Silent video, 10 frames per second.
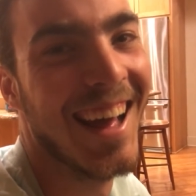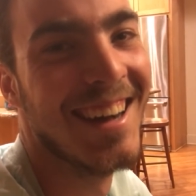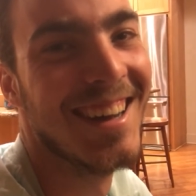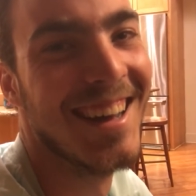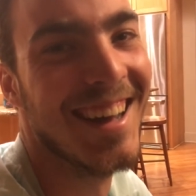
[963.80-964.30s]

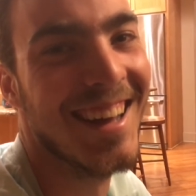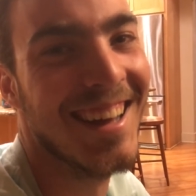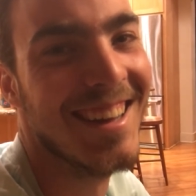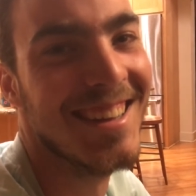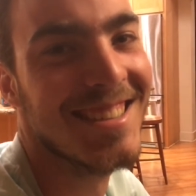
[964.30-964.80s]
Tio
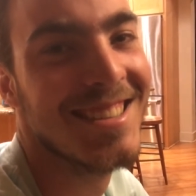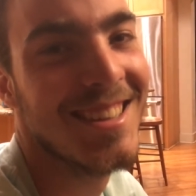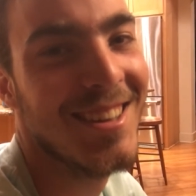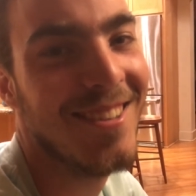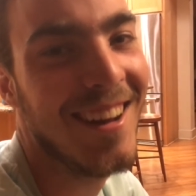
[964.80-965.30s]
Rodrigo.
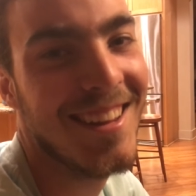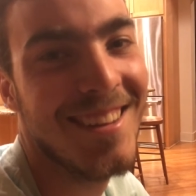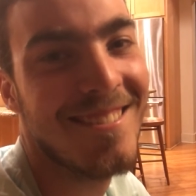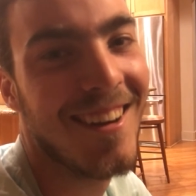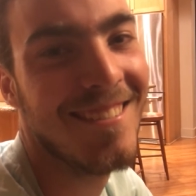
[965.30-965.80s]
Tio
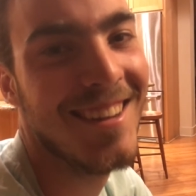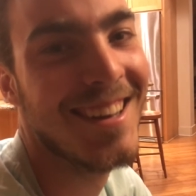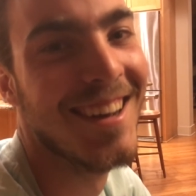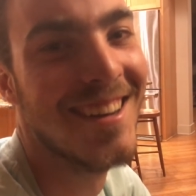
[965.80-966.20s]
Rodrigo.